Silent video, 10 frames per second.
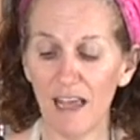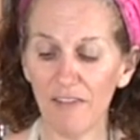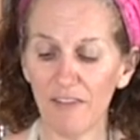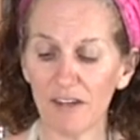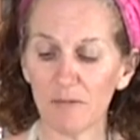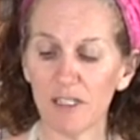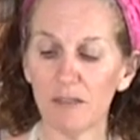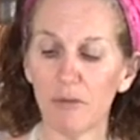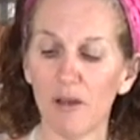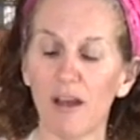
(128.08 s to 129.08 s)
And then I'm going
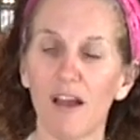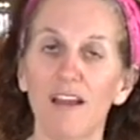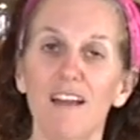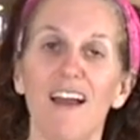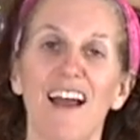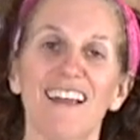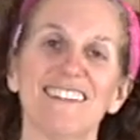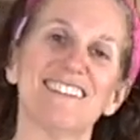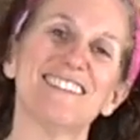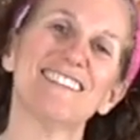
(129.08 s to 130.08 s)
to put a
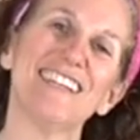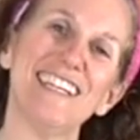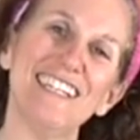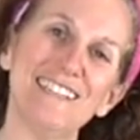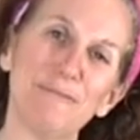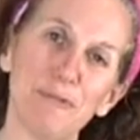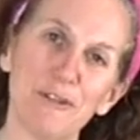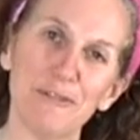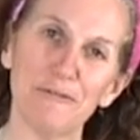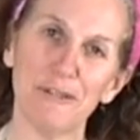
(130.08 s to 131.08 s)

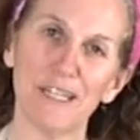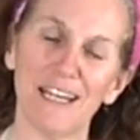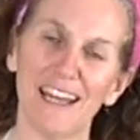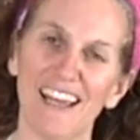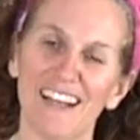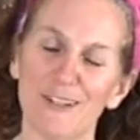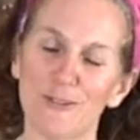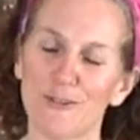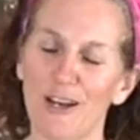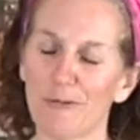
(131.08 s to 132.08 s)
teaspoon of vanilla
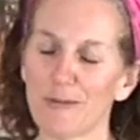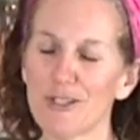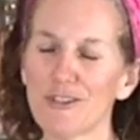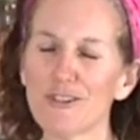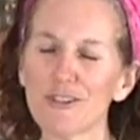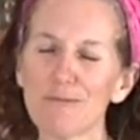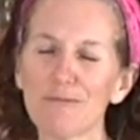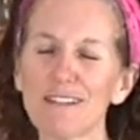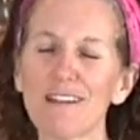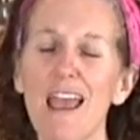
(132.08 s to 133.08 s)
extract, which just
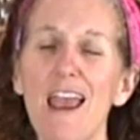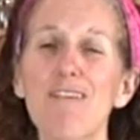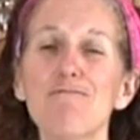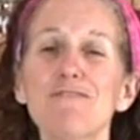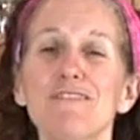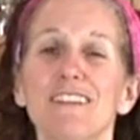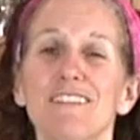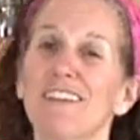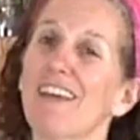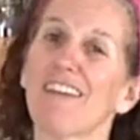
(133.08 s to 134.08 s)
brings everything
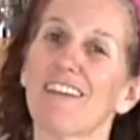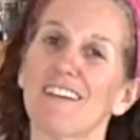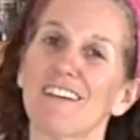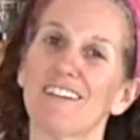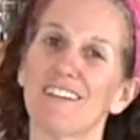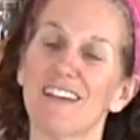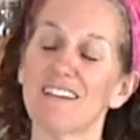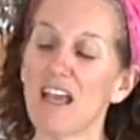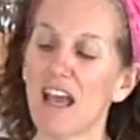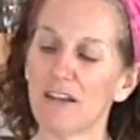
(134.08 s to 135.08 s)
together nicely.
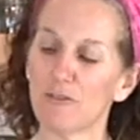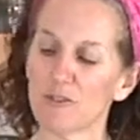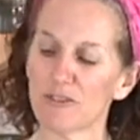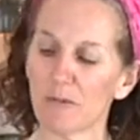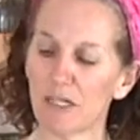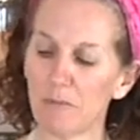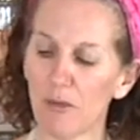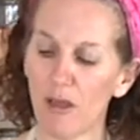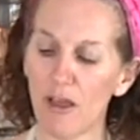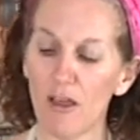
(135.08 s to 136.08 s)
And of course I'm going to
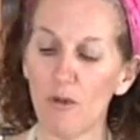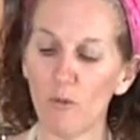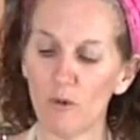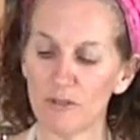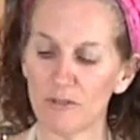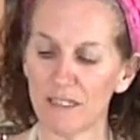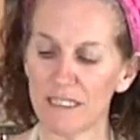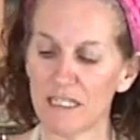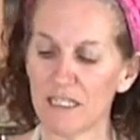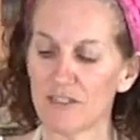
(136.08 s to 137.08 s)
put water
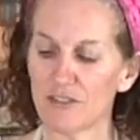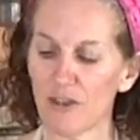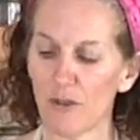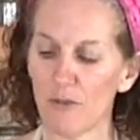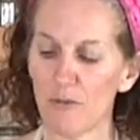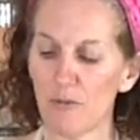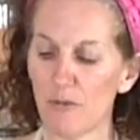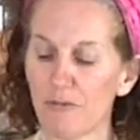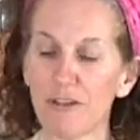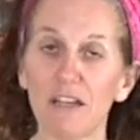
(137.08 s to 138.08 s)
in. So
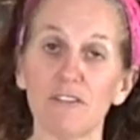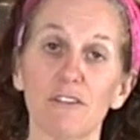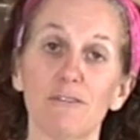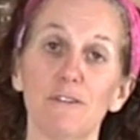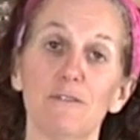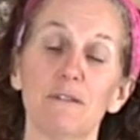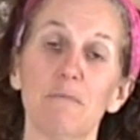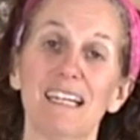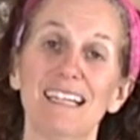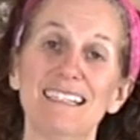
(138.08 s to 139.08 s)
350
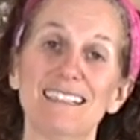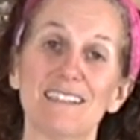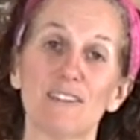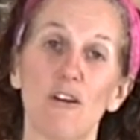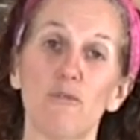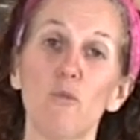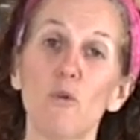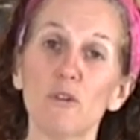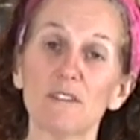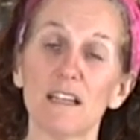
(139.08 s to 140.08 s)
millilitres of
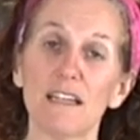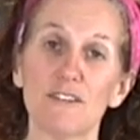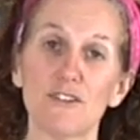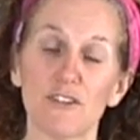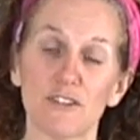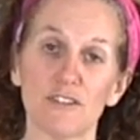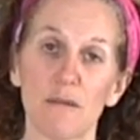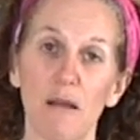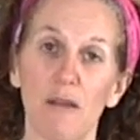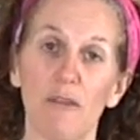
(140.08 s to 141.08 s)
water is just
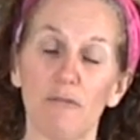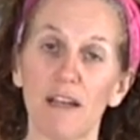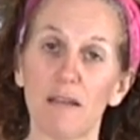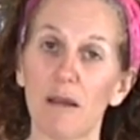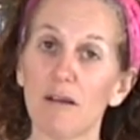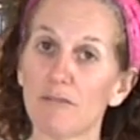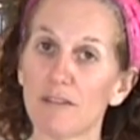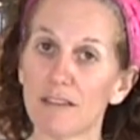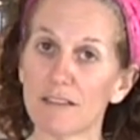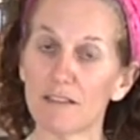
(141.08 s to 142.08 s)
about the right amount for
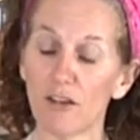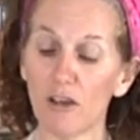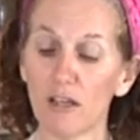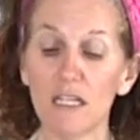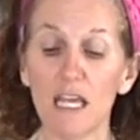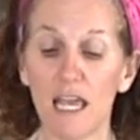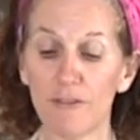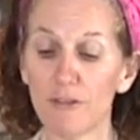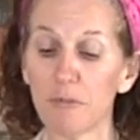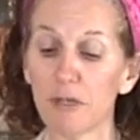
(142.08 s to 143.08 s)
this slot.
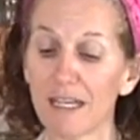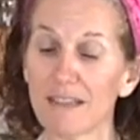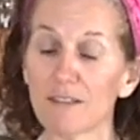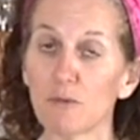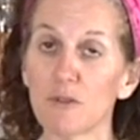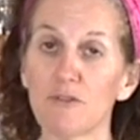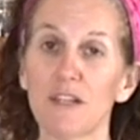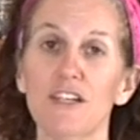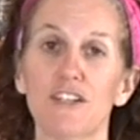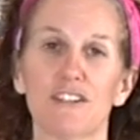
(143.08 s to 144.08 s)
If you put less water
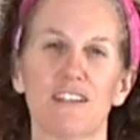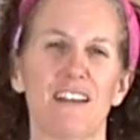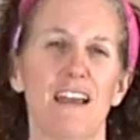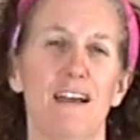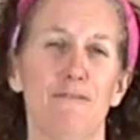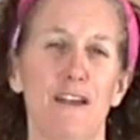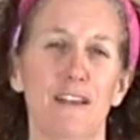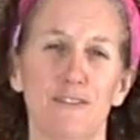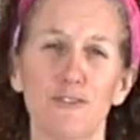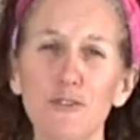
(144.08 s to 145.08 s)
in, you're just going to have
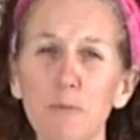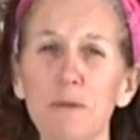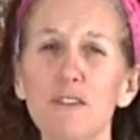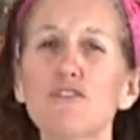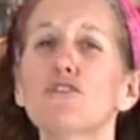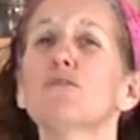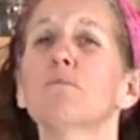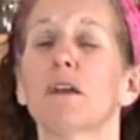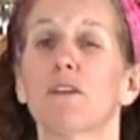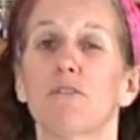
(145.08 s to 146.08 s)
a
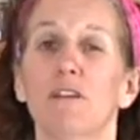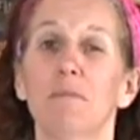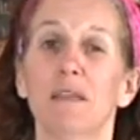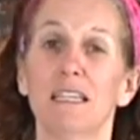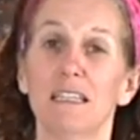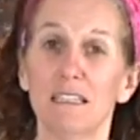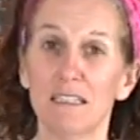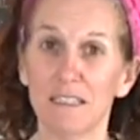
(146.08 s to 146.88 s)
super creamy